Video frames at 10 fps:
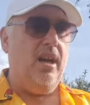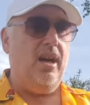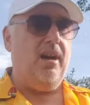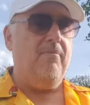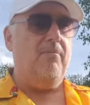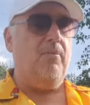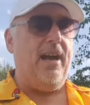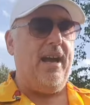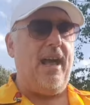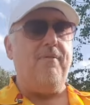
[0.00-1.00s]
Um,
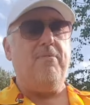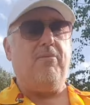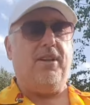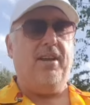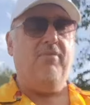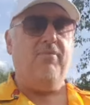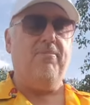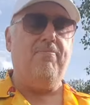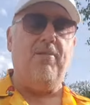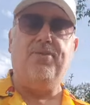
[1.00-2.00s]
where everybody
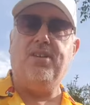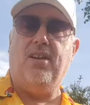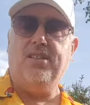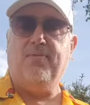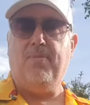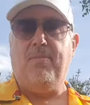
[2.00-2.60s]
with both sides of the